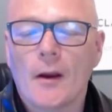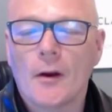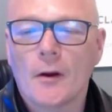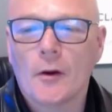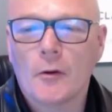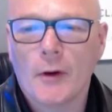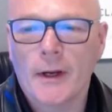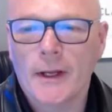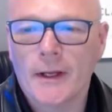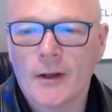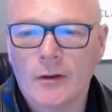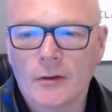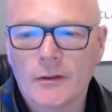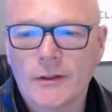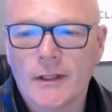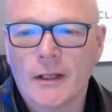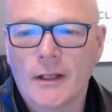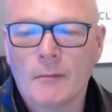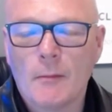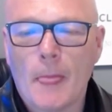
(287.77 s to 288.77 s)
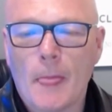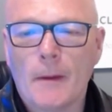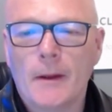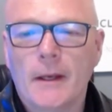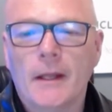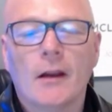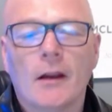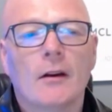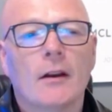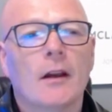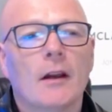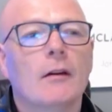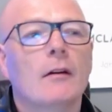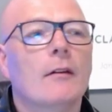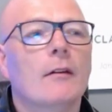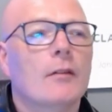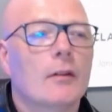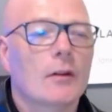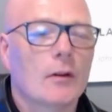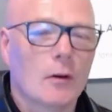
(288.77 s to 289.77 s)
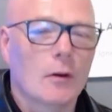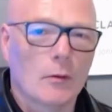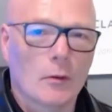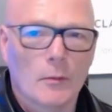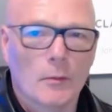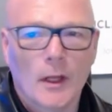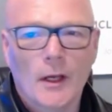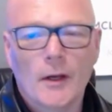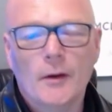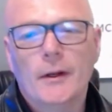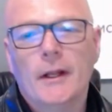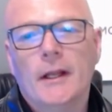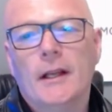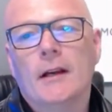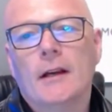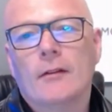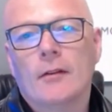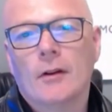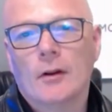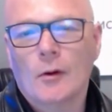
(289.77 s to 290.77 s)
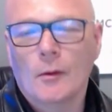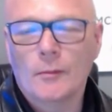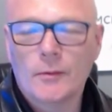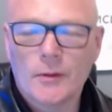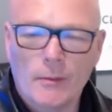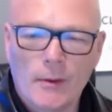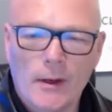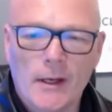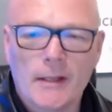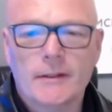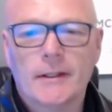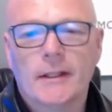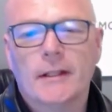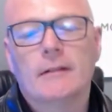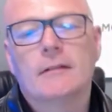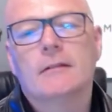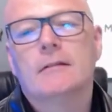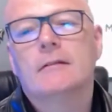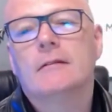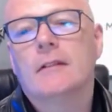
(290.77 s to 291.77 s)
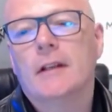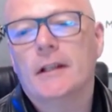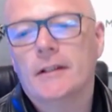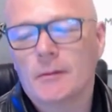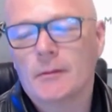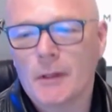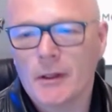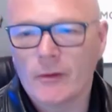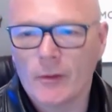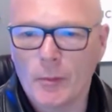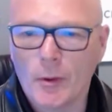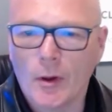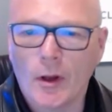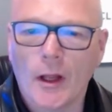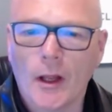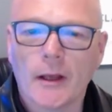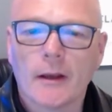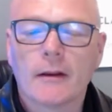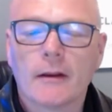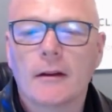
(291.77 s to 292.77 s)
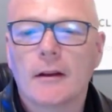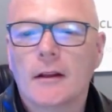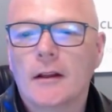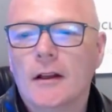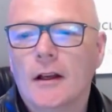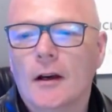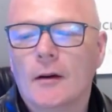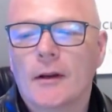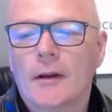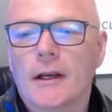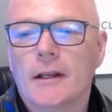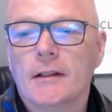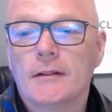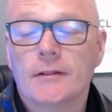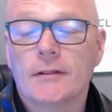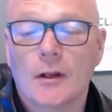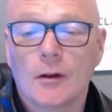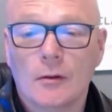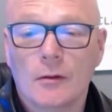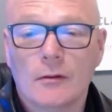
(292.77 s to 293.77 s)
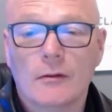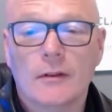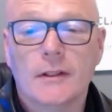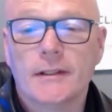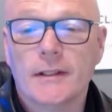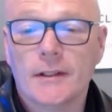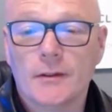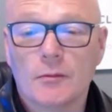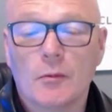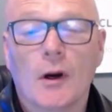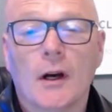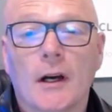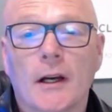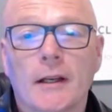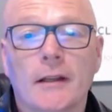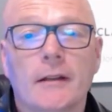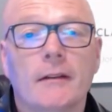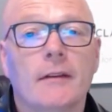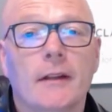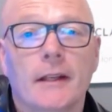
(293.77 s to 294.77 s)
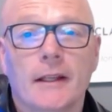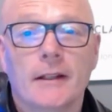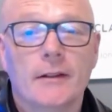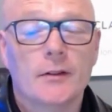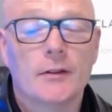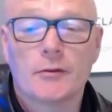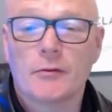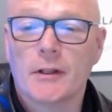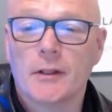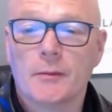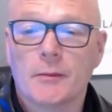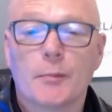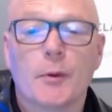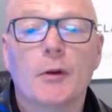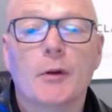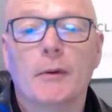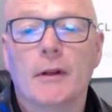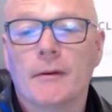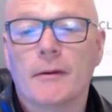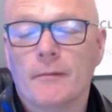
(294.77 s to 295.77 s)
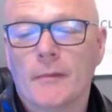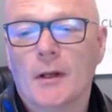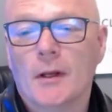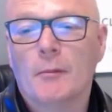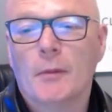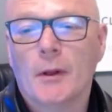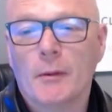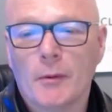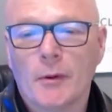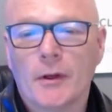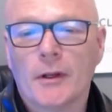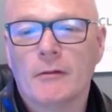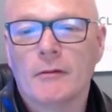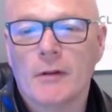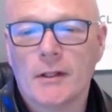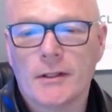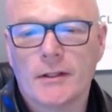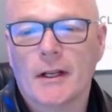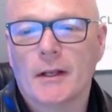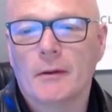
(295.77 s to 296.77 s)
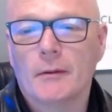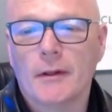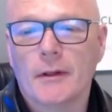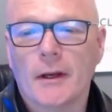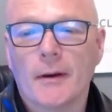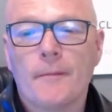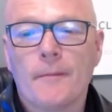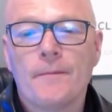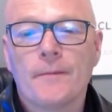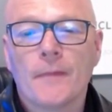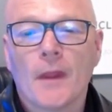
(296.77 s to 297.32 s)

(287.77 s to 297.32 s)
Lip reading: Creating content, then you got to go, I've got to go and upload it, I've got to optimize it. It's a bit of a ball ache. Okay, so this is why the industry is booming and people can resonate with that.